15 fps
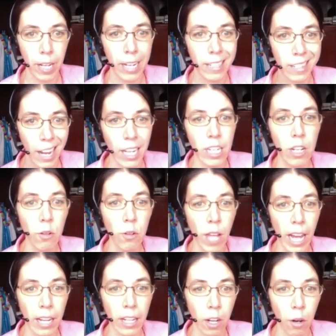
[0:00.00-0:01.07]
And can you
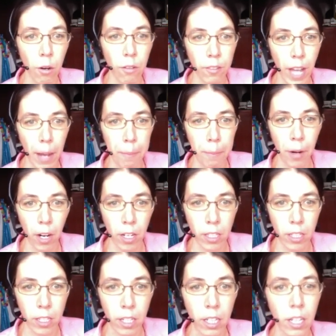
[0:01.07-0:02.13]
let go of that
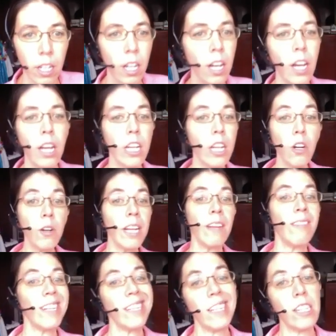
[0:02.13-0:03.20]
part? You don't
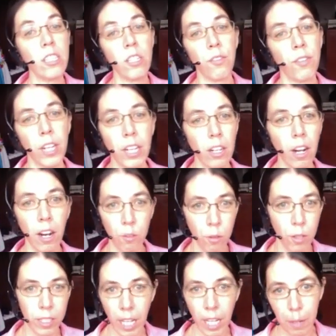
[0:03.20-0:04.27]
even need to figure
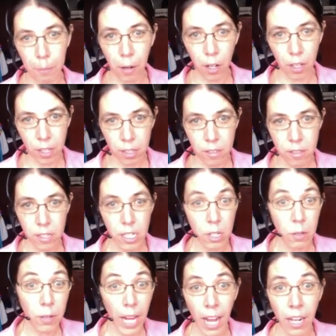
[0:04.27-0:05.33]
out what that part is.
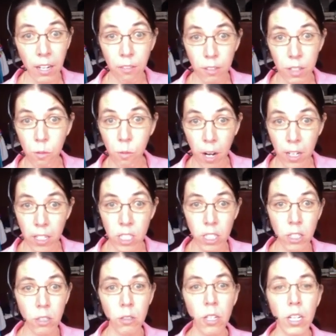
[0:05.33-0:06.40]
You can if you want
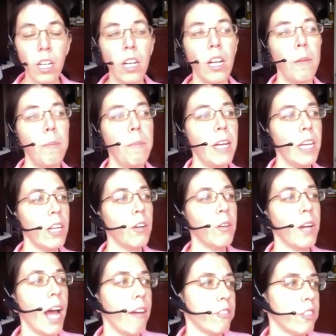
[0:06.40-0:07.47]
to, but you
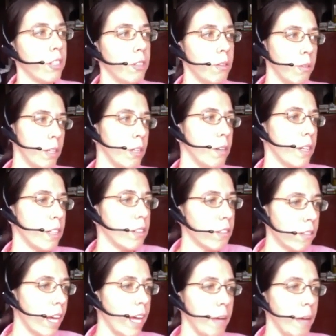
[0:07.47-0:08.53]
don't have to. You can
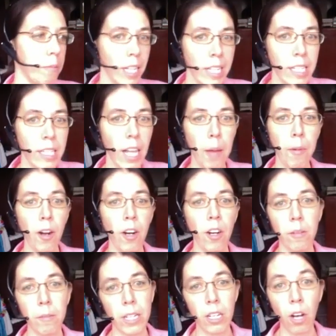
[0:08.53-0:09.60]
just say, I'm letting that
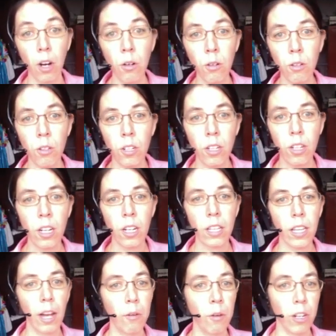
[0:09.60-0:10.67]
part of me go
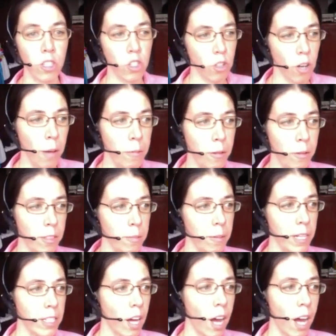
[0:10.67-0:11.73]
that wants drama with
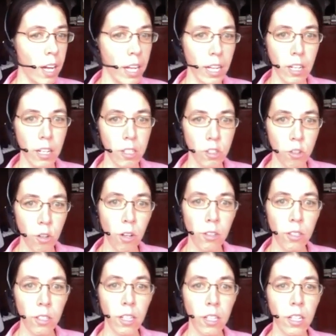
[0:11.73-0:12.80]
my dog and
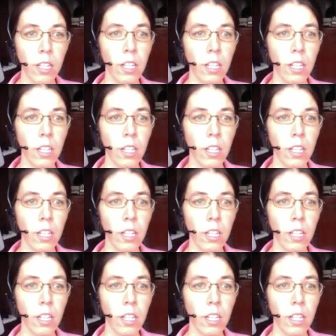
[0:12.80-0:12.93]
control.